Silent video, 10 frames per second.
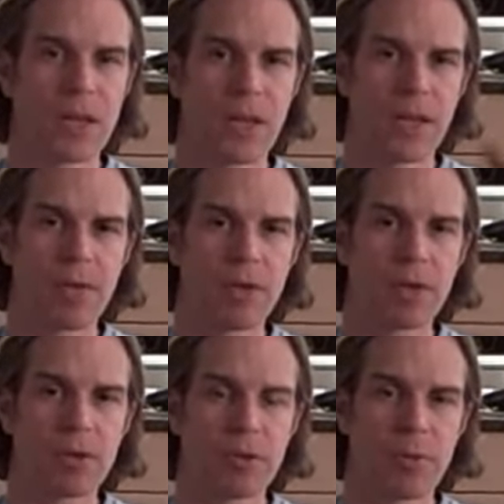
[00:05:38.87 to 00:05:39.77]
give a
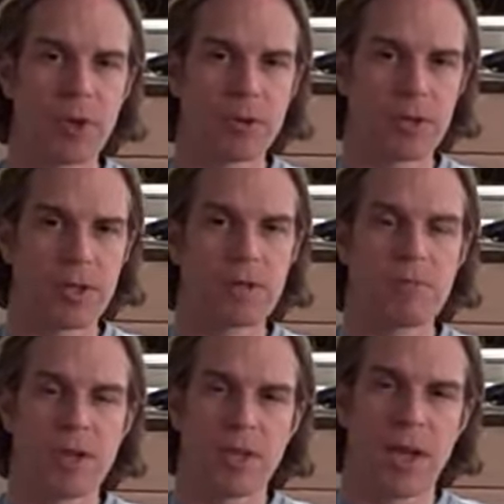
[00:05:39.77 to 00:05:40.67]
dose of Motrin
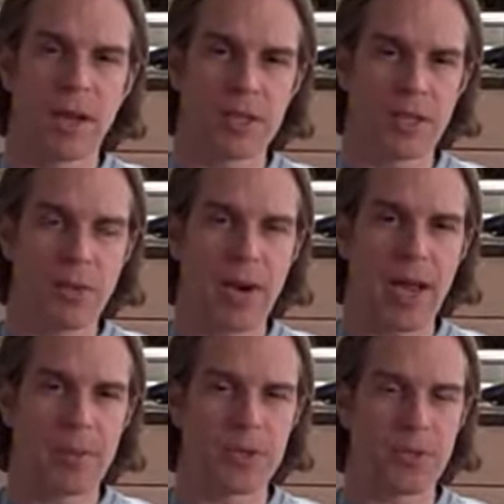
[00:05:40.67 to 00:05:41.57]
and let's see what
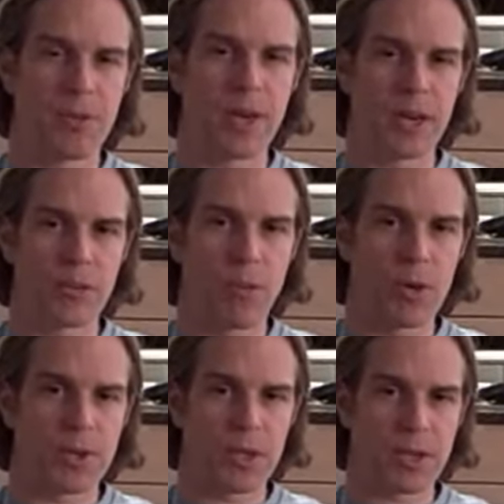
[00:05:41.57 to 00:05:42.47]
happens over the next four
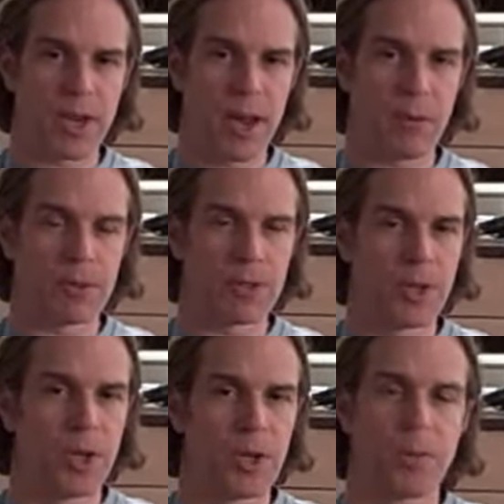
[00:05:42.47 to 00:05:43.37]
to six hours.
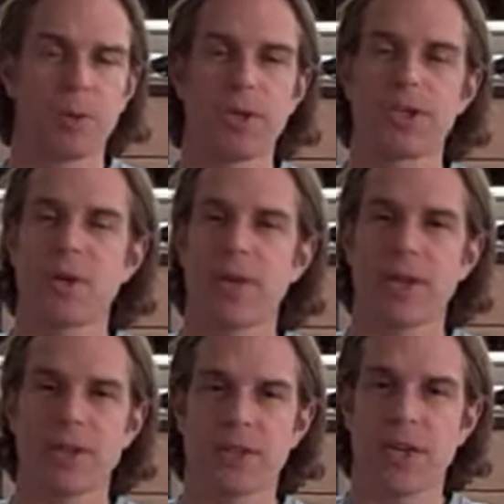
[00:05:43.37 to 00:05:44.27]
Please don't
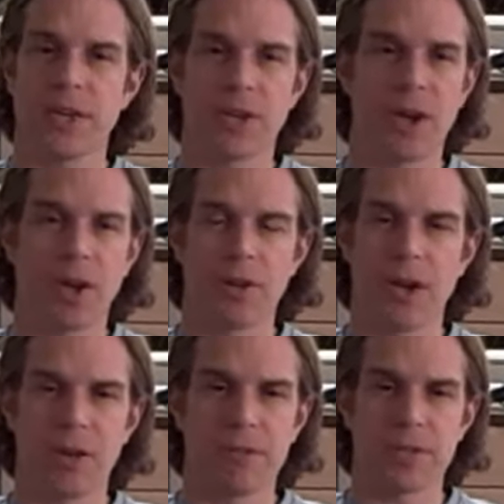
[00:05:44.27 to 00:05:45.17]
hesitate to call the
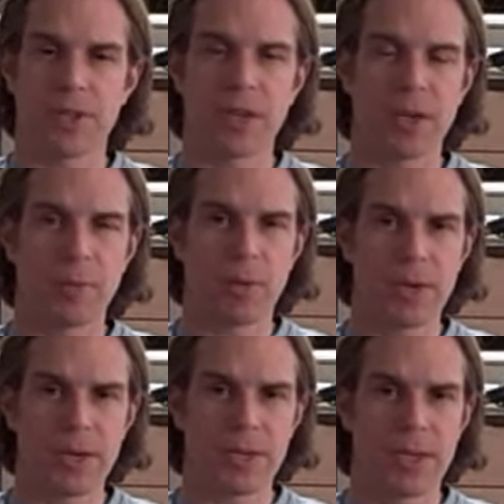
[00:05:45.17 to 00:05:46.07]
office at any
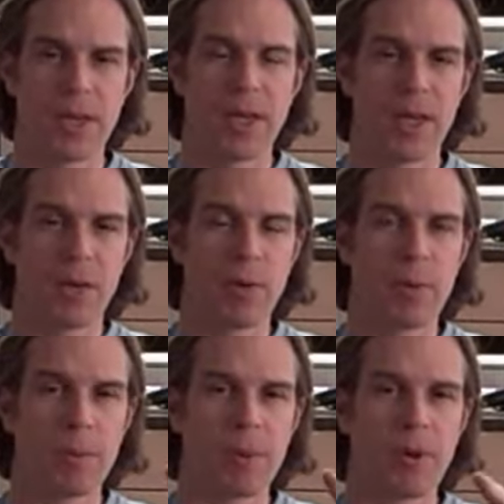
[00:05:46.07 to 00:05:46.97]
point. And
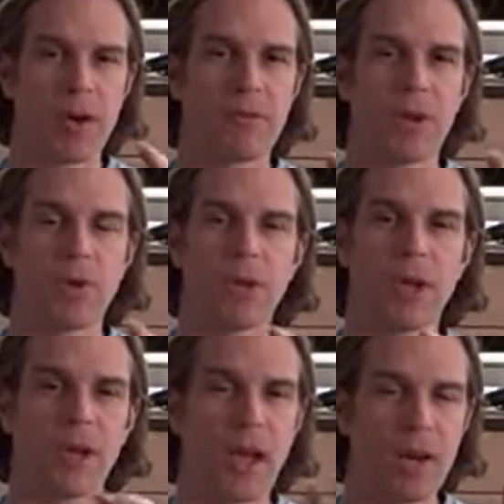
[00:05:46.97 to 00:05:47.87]
remember what I told a
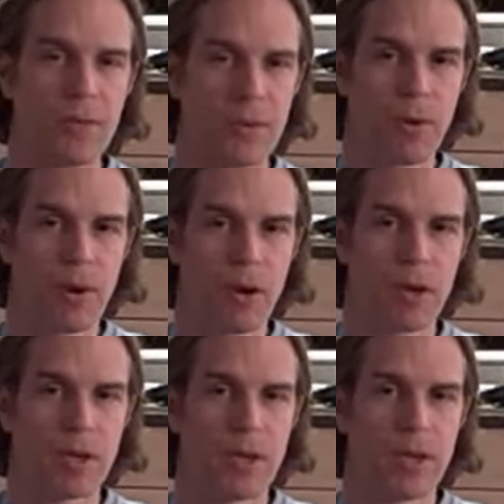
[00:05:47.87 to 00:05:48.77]
lot of you all,
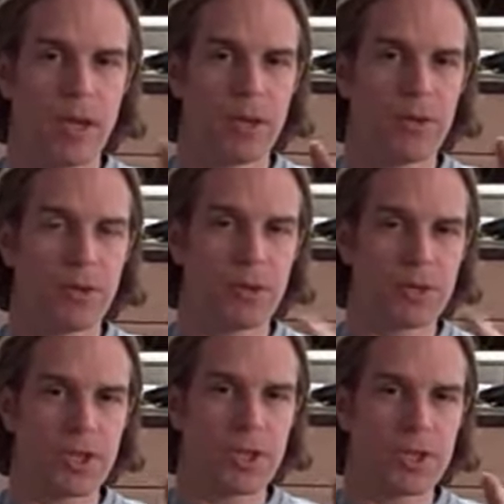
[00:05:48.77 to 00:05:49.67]
and you'll
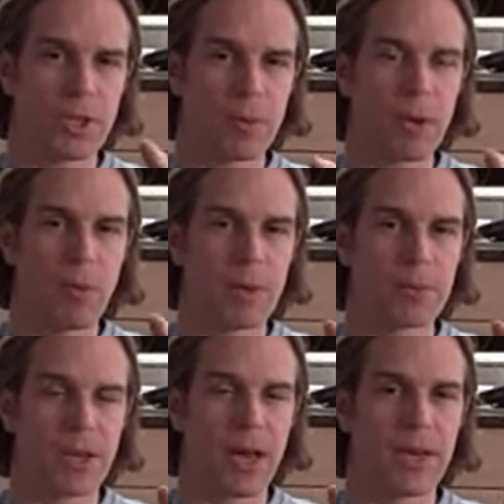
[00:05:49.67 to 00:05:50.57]
see this on my
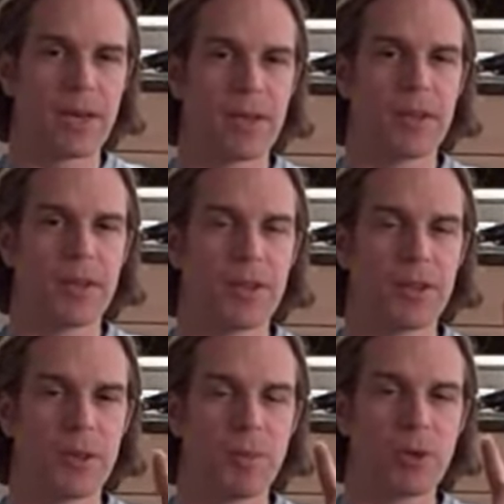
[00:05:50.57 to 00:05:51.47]
website,
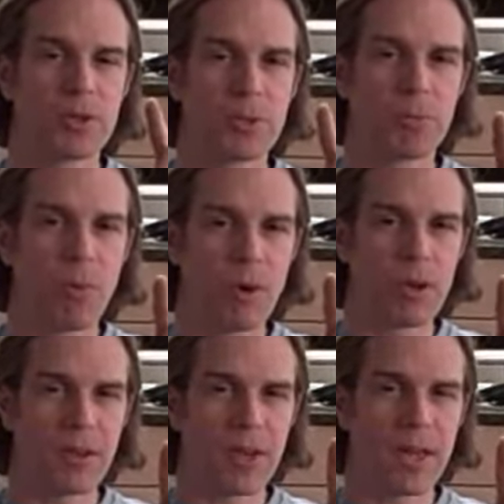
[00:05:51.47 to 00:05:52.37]
that the most
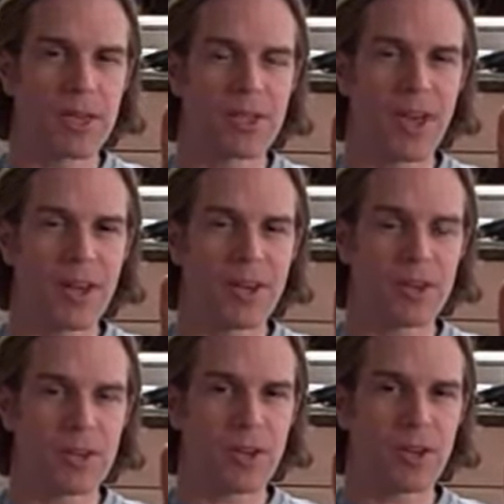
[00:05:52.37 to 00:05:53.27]
important thing is not
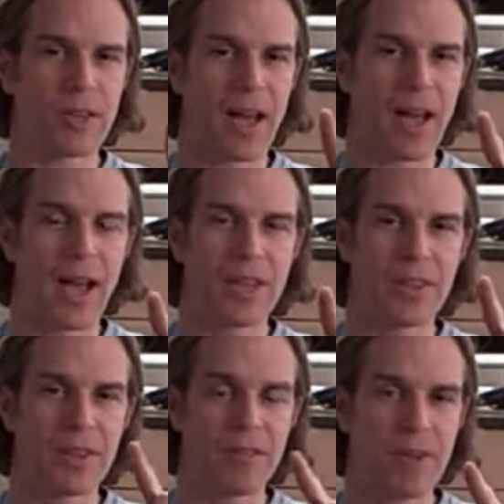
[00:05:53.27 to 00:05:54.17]
necessarily the height
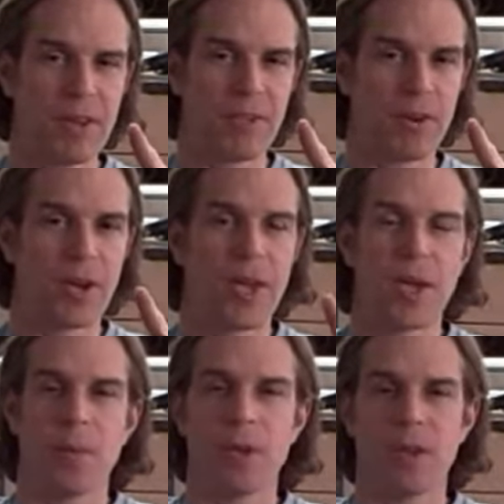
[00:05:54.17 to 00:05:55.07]
of the fever,
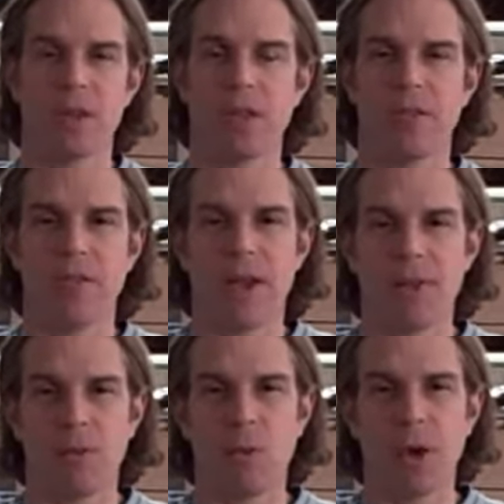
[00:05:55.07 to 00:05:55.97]
meaning that if you
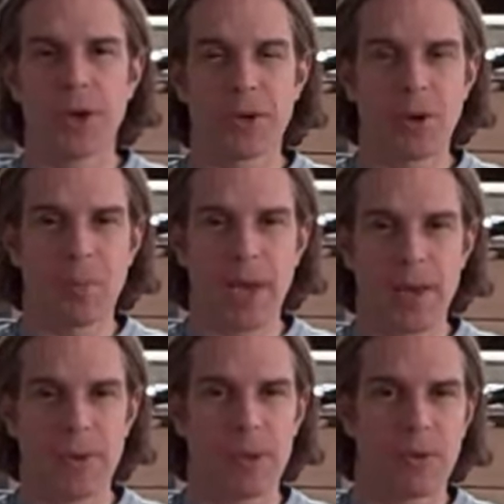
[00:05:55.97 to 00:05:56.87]
have a one-year-old
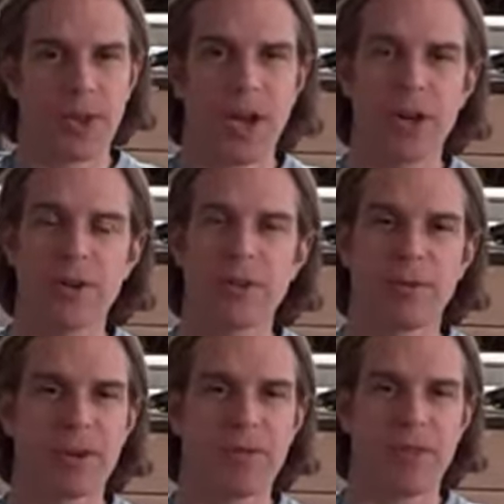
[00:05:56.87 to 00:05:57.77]
baby with
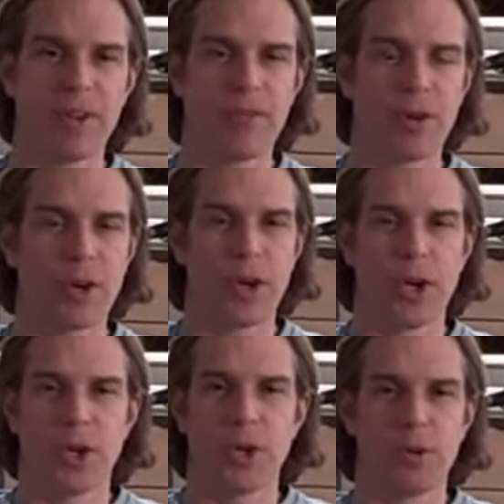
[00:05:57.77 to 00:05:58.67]
103 fever
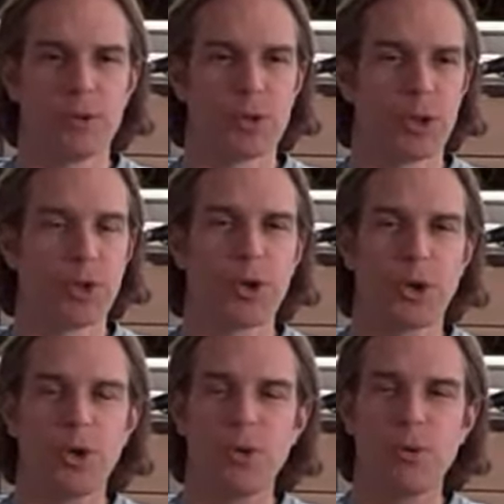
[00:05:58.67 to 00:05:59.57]
who's
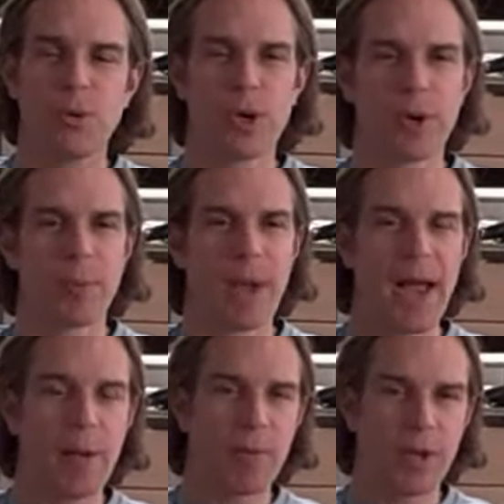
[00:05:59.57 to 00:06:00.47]
cooing and
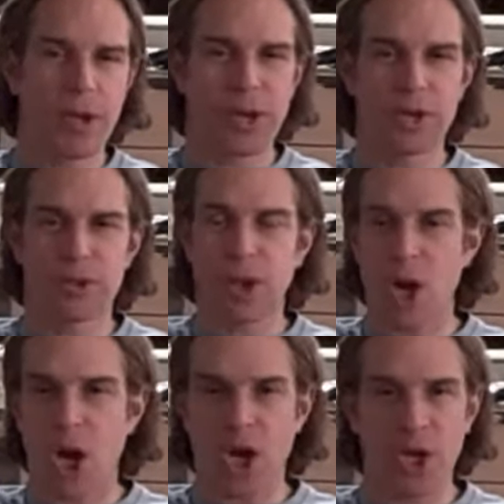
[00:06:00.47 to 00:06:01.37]
babbling and
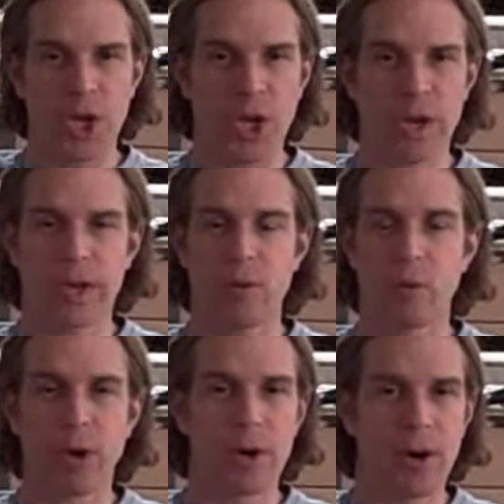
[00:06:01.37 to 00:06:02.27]
talking and
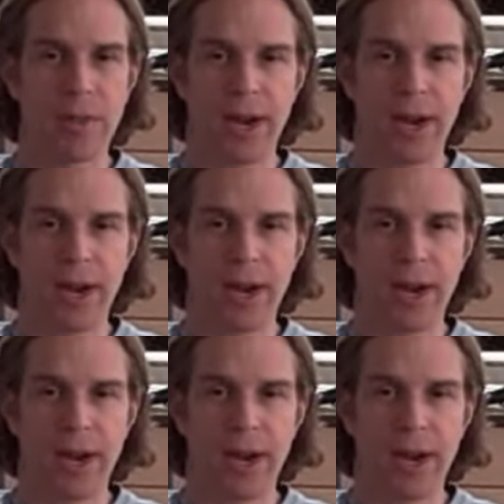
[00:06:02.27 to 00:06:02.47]
running around the